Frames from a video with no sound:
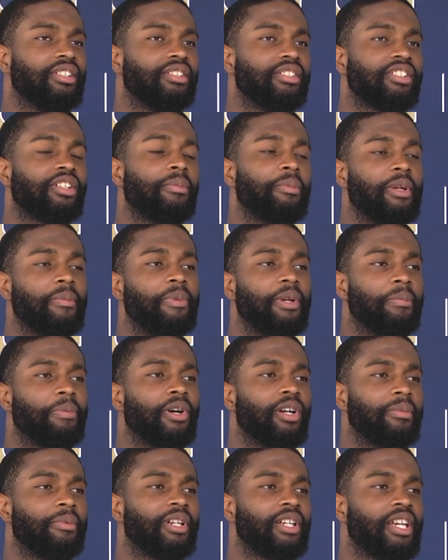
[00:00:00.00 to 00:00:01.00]
it's going to be a big
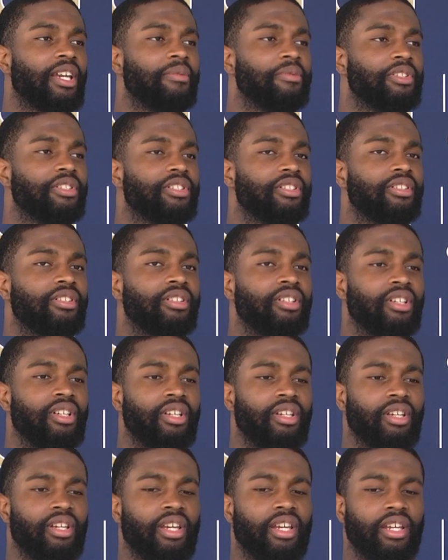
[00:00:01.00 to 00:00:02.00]
part of my game this year.
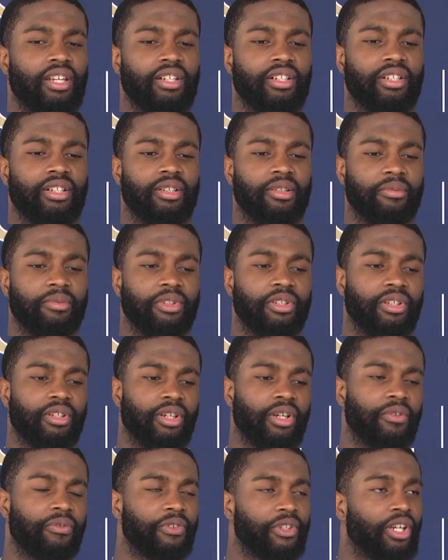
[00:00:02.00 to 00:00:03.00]
And, you know,
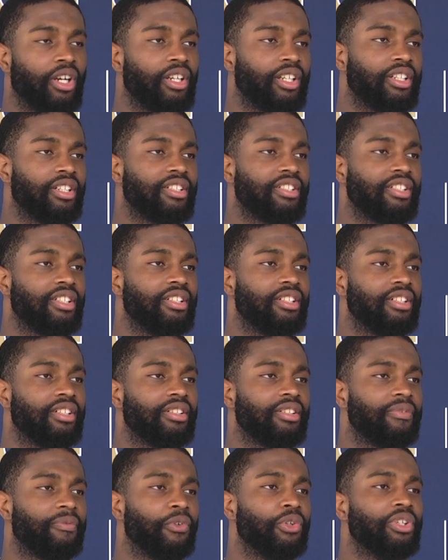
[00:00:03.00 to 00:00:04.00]
hopefully y'all get to see the
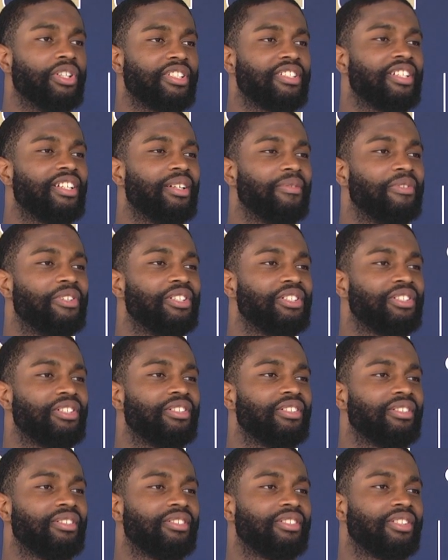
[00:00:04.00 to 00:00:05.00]
full extent of it this
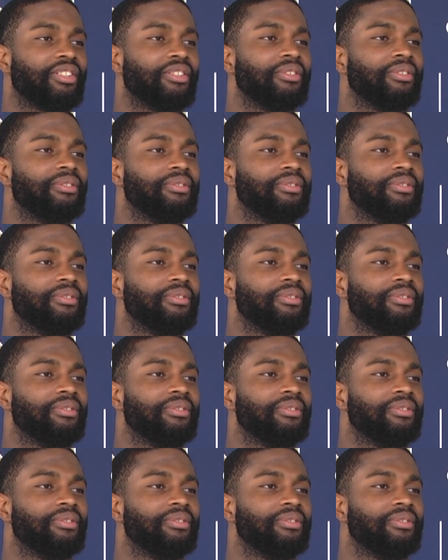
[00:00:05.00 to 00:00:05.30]
year. So.